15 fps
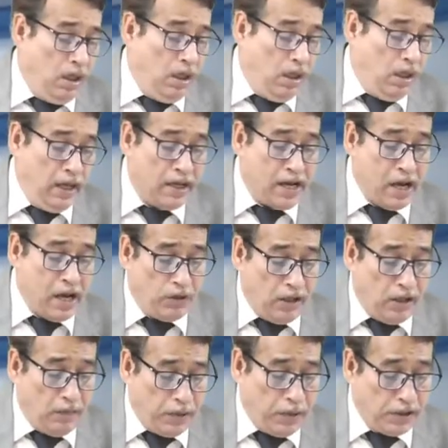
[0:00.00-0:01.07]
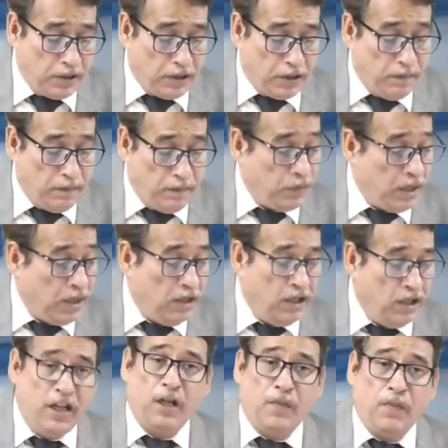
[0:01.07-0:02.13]
accounting pattern,
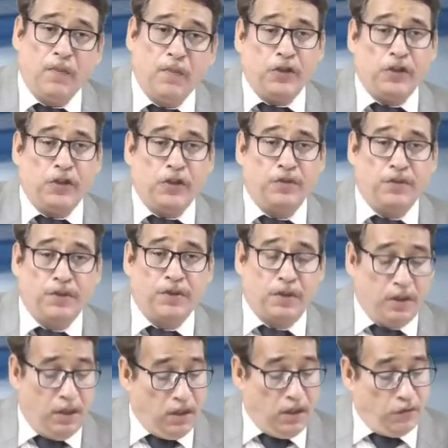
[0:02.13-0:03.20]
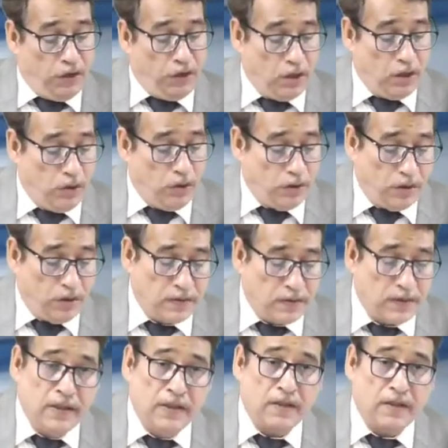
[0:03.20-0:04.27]
legal provisions we are going to
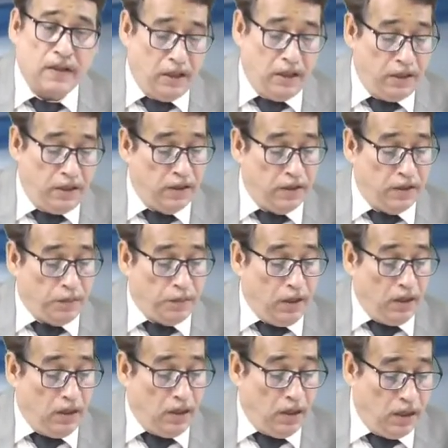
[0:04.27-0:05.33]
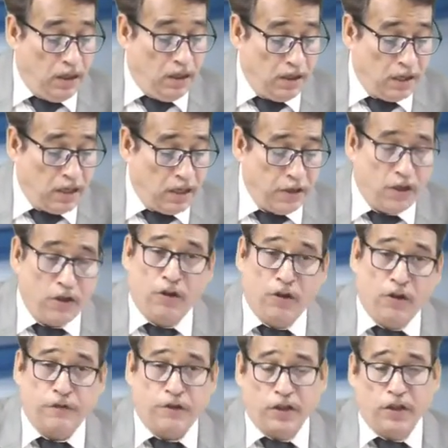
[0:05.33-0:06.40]
discuss under underwriting of
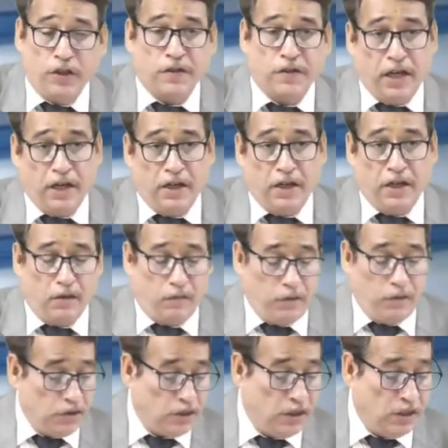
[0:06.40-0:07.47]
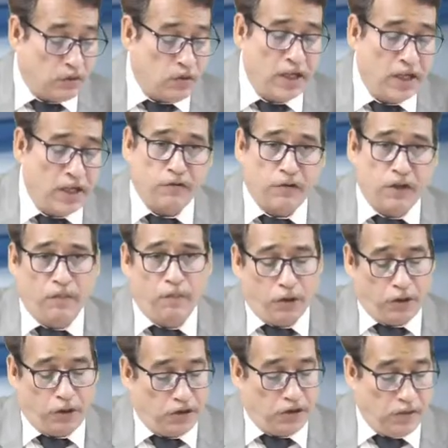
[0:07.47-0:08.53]
shares and debentures. Quite an
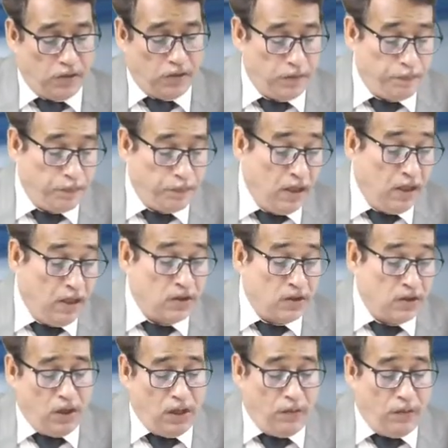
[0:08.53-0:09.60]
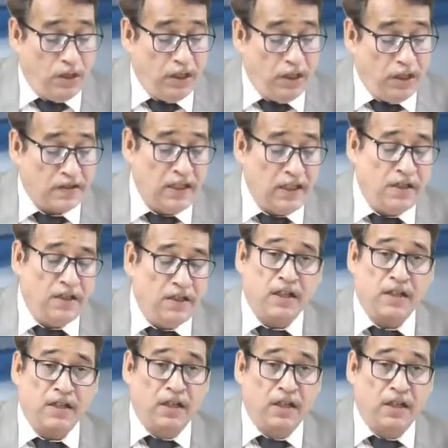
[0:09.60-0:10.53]
important chapter. So you have already seen that